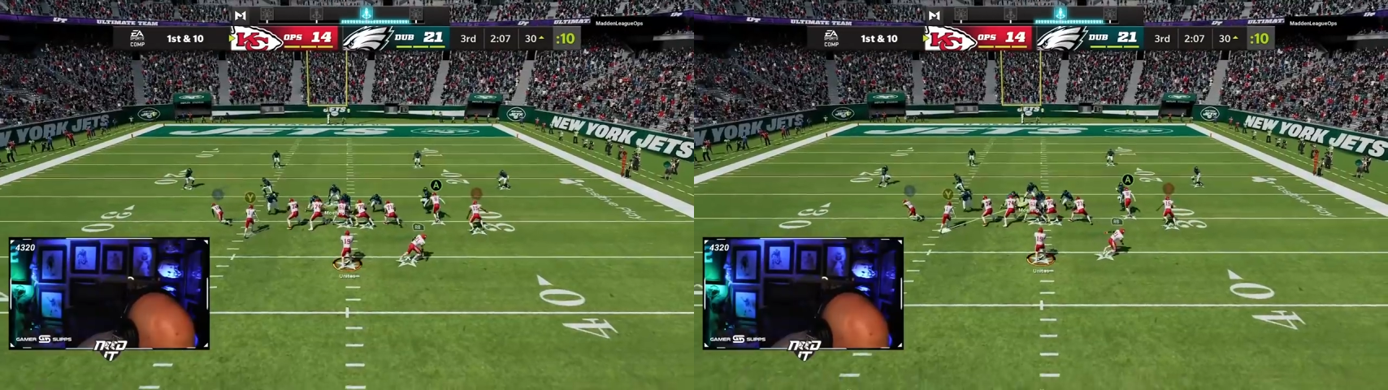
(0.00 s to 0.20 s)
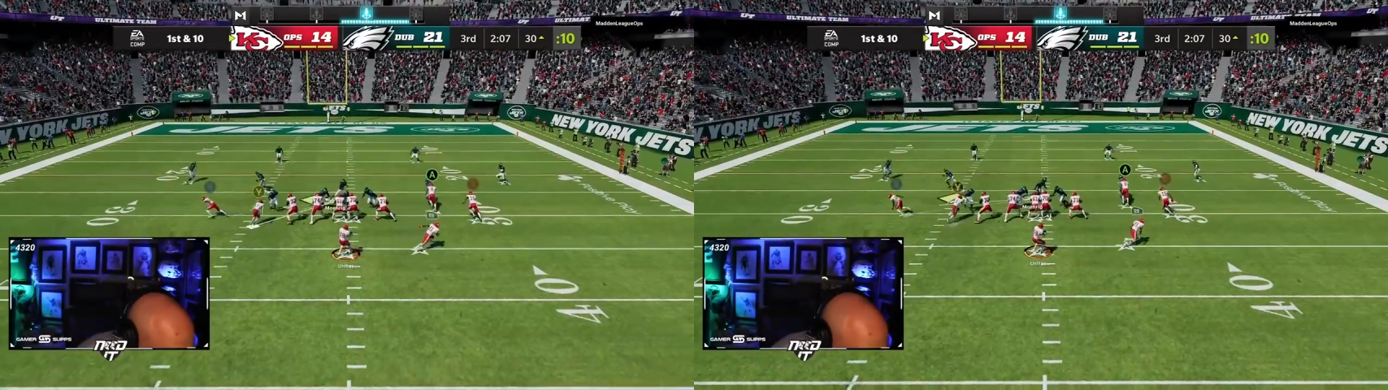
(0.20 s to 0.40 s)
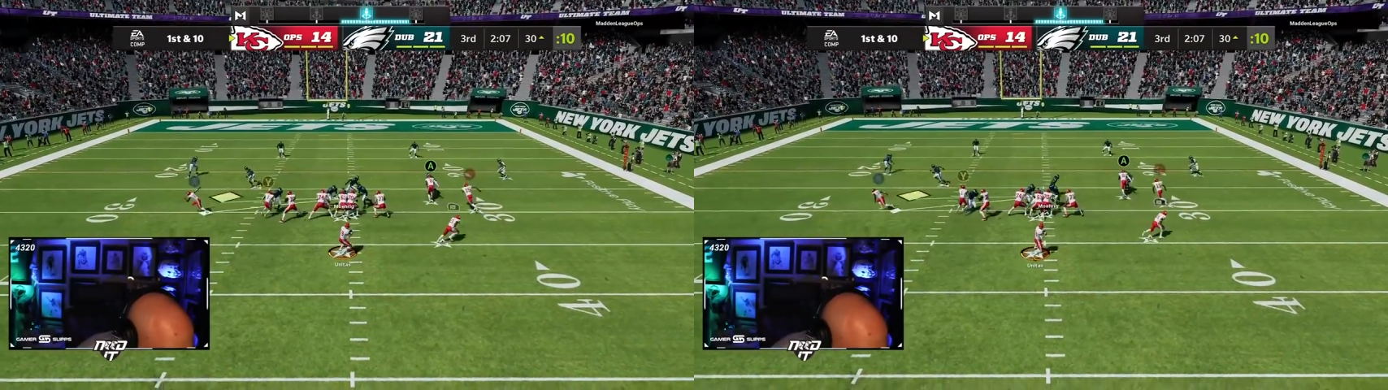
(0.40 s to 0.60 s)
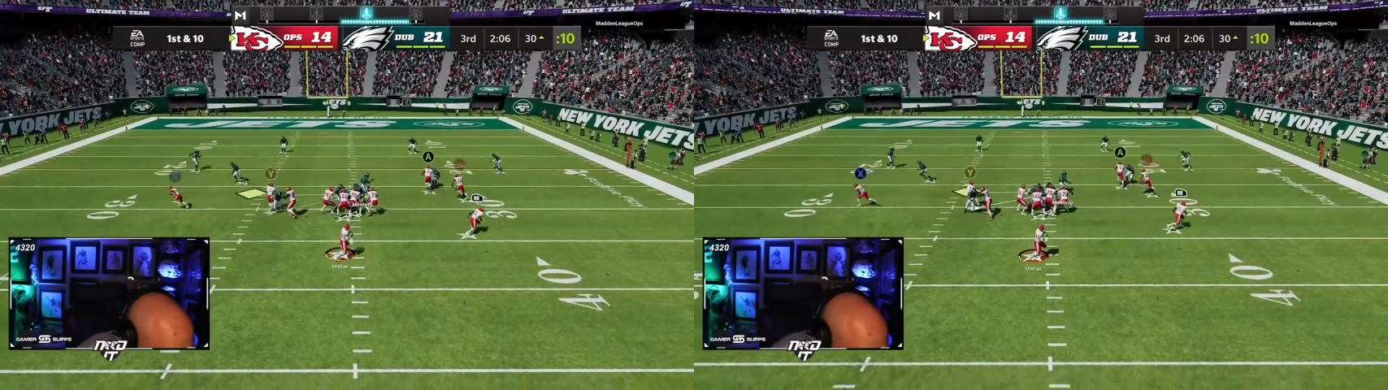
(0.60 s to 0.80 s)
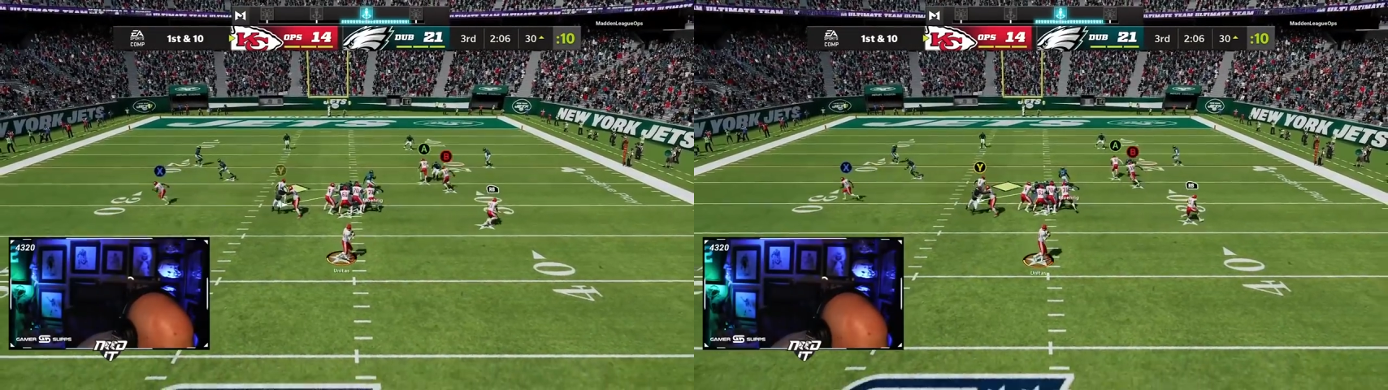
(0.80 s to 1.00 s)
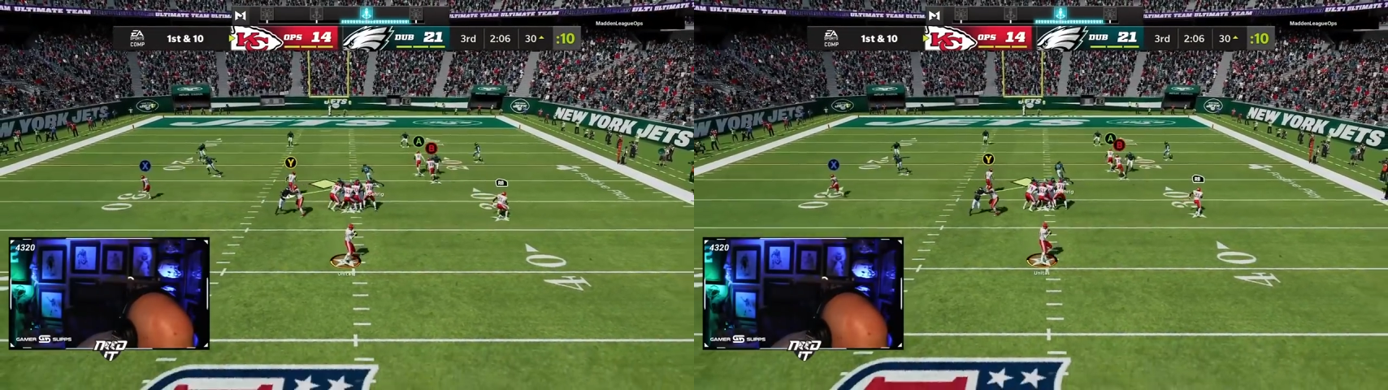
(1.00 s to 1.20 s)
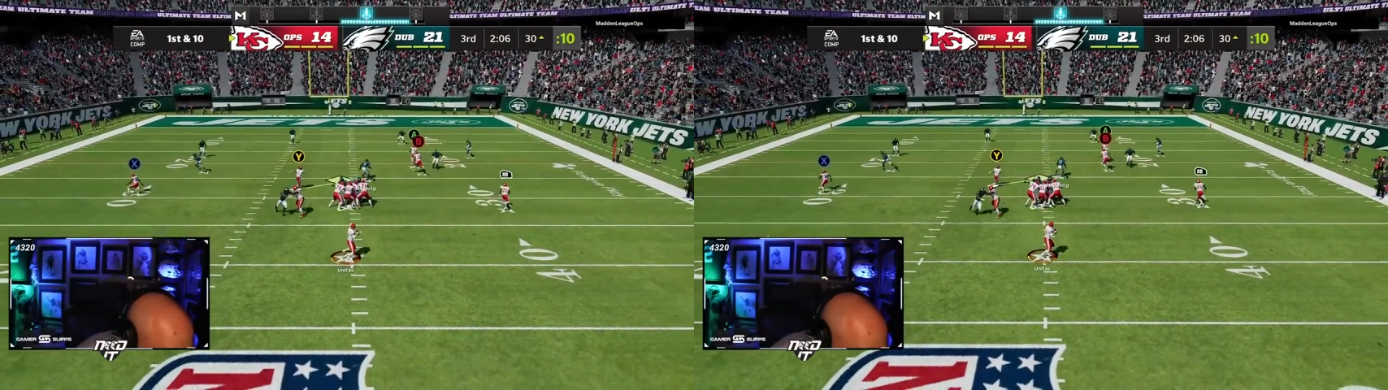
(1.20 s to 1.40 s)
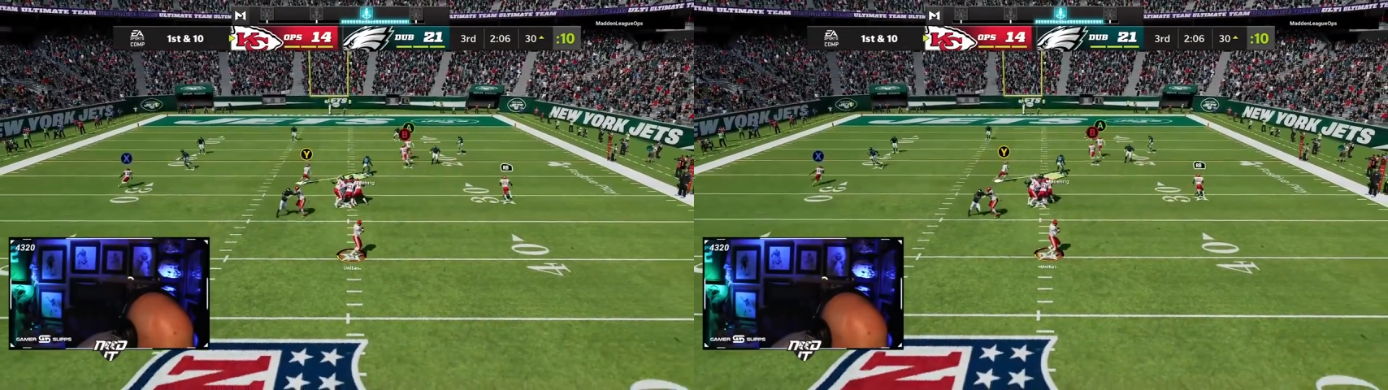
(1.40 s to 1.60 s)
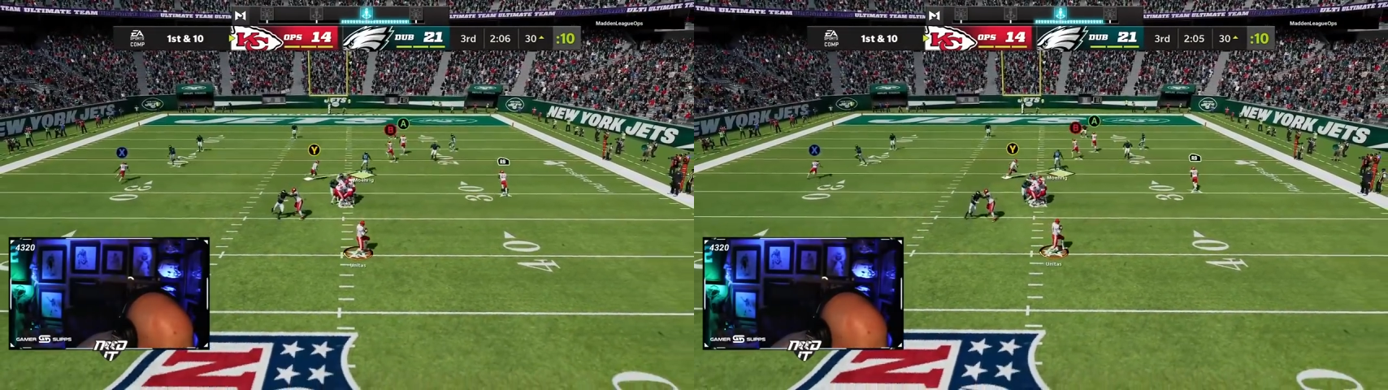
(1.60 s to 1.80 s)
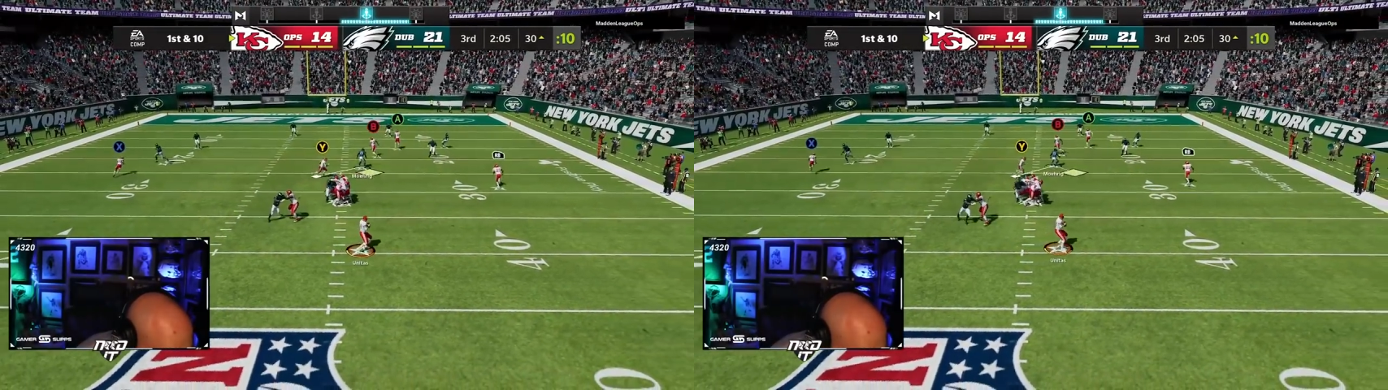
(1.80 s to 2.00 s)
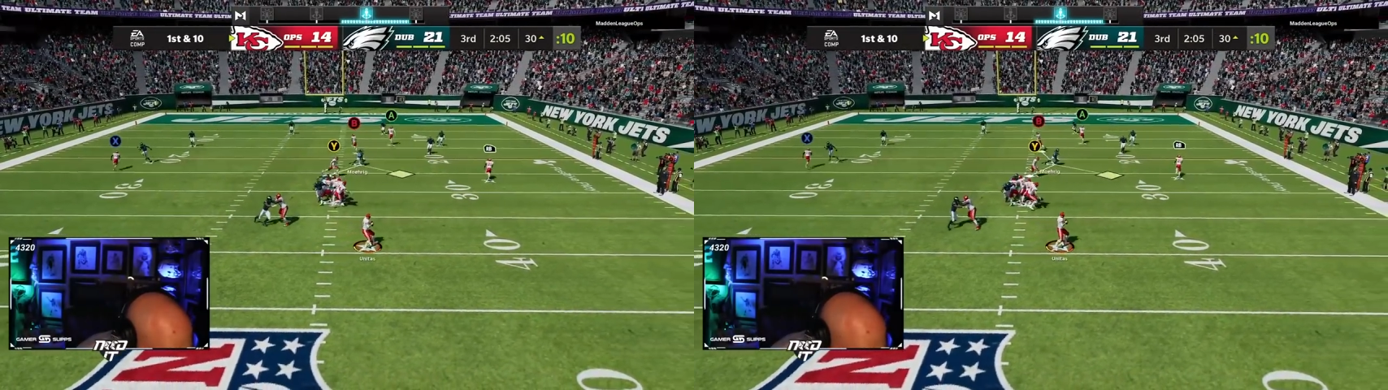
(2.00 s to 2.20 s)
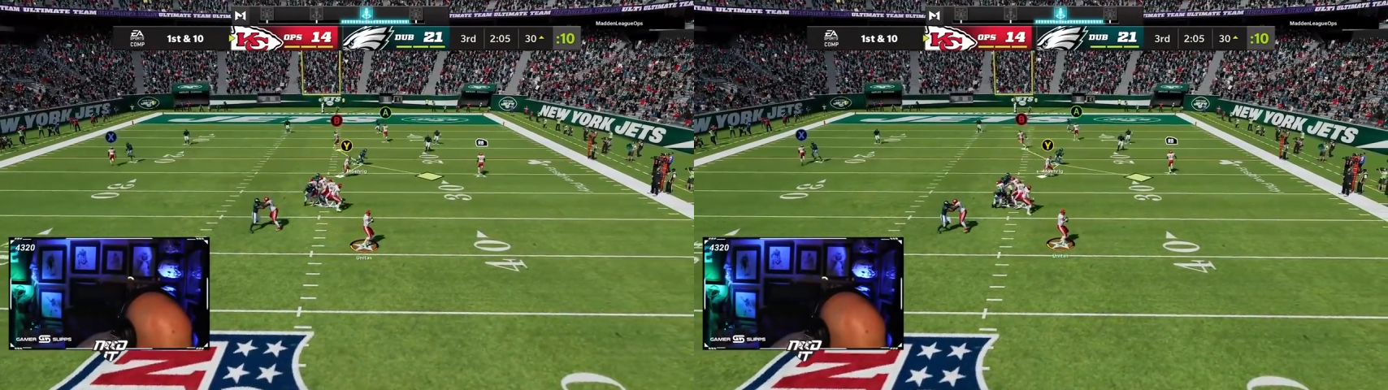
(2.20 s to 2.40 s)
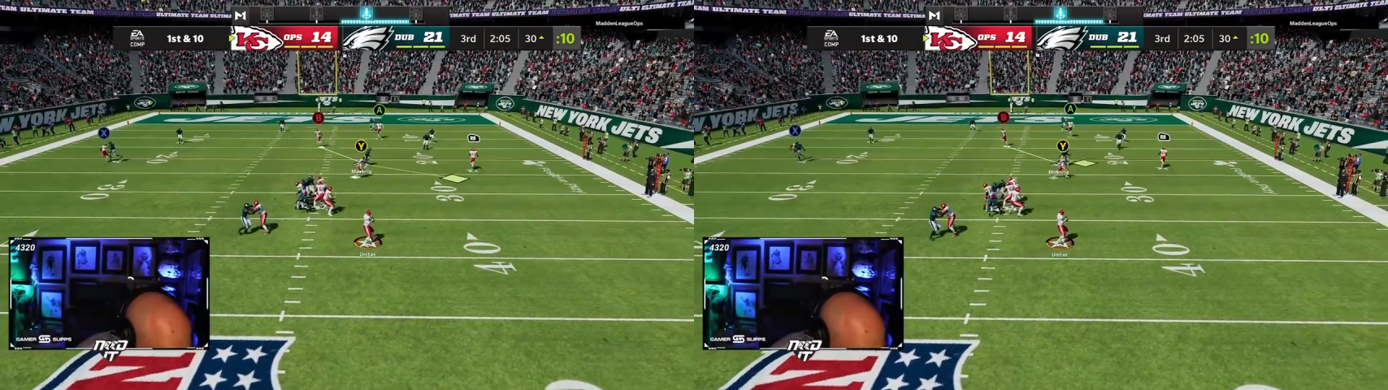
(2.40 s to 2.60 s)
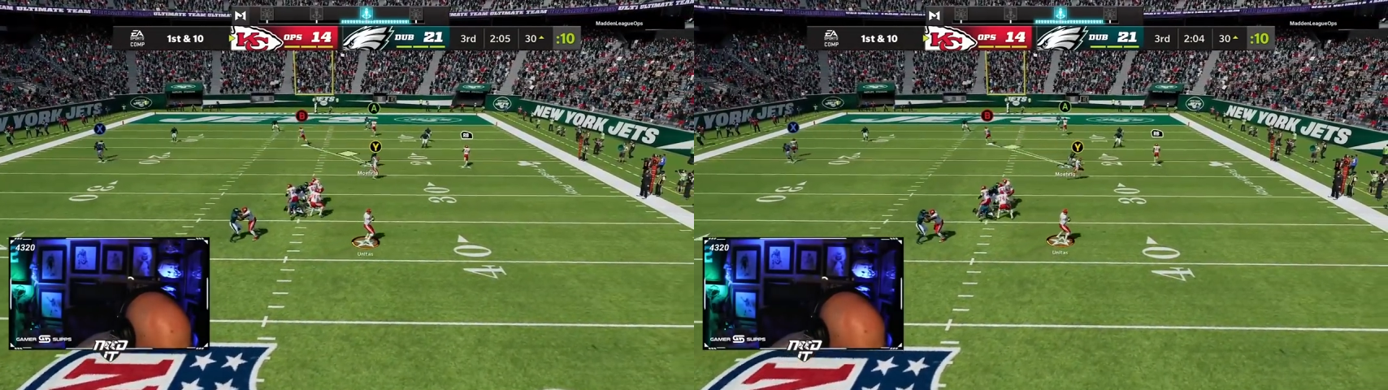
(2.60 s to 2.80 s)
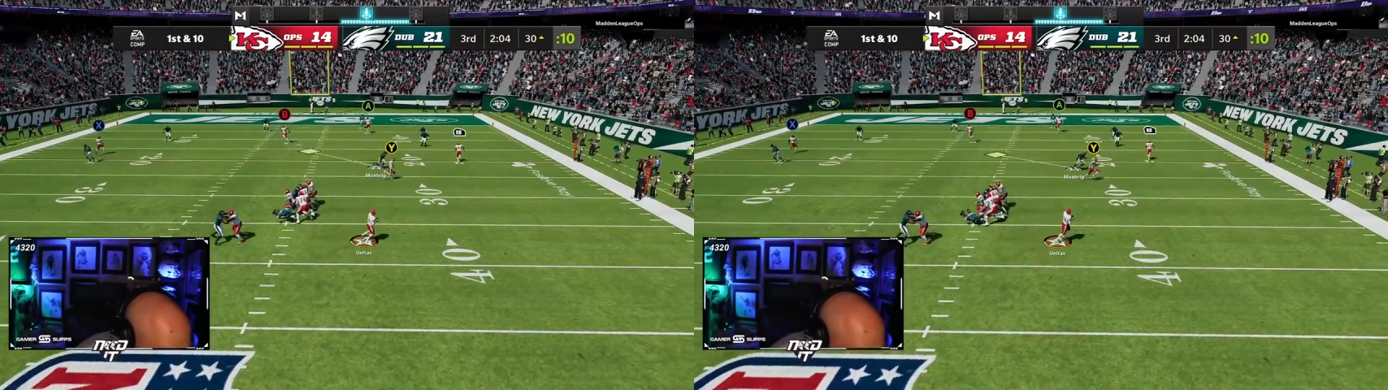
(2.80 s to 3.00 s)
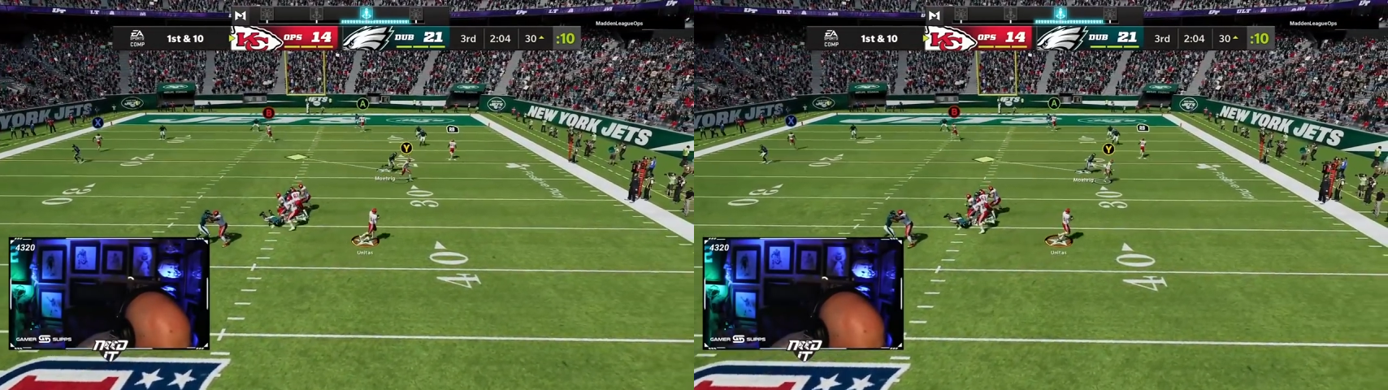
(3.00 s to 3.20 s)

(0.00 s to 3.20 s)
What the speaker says: (no speaker visible)